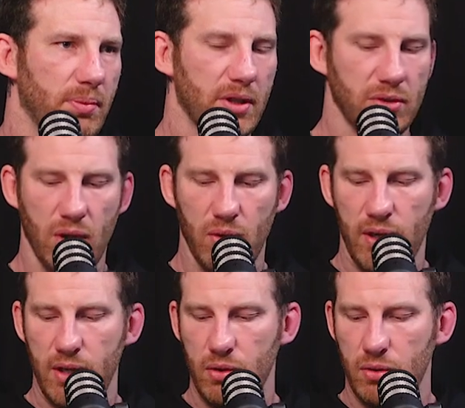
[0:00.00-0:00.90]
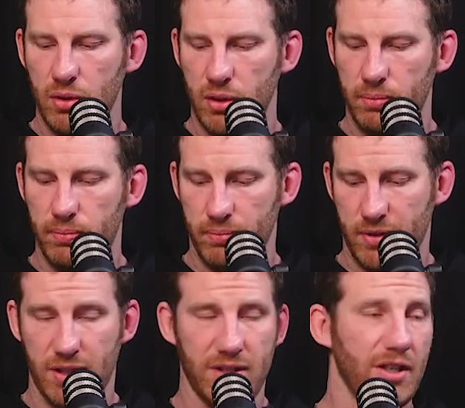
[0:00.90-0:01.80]
Because not only are you gonna
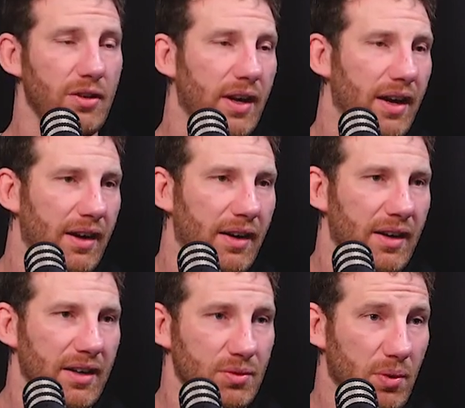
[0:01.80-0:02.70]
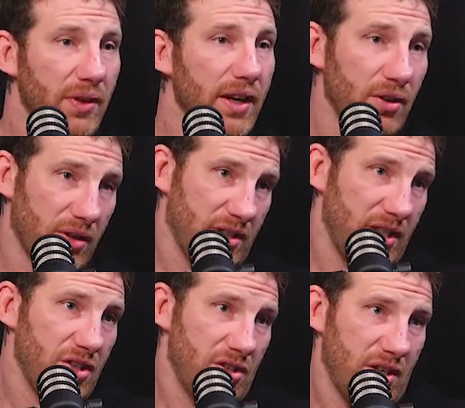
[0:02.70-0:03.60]
continue that, because one day you're gonna
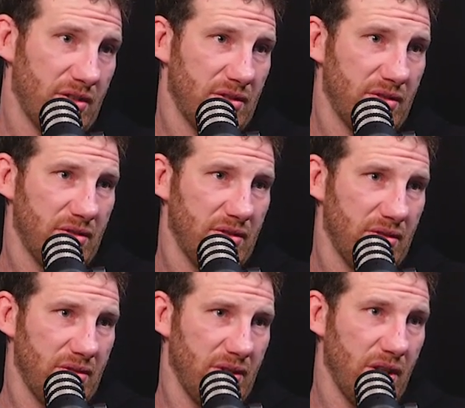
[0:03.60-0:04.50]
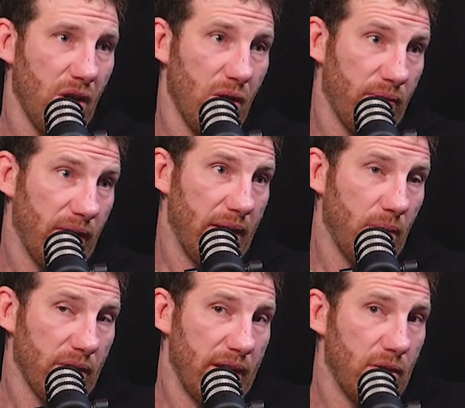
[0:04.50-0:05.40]
teach this you know, hopefully
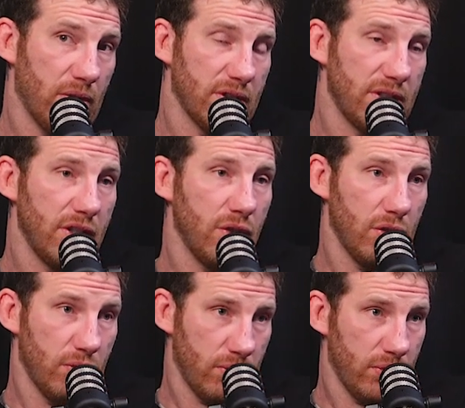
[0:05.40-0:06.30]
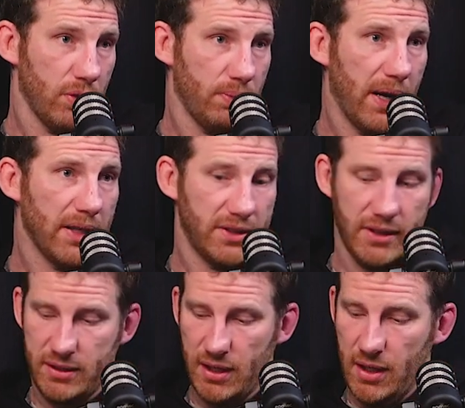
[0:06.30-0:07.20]
one day you'll continue and you'll, you'll pass
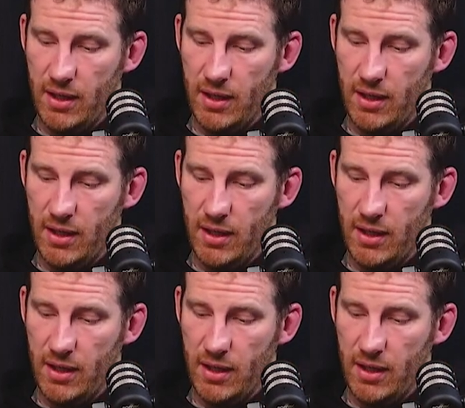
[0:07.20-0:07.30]
this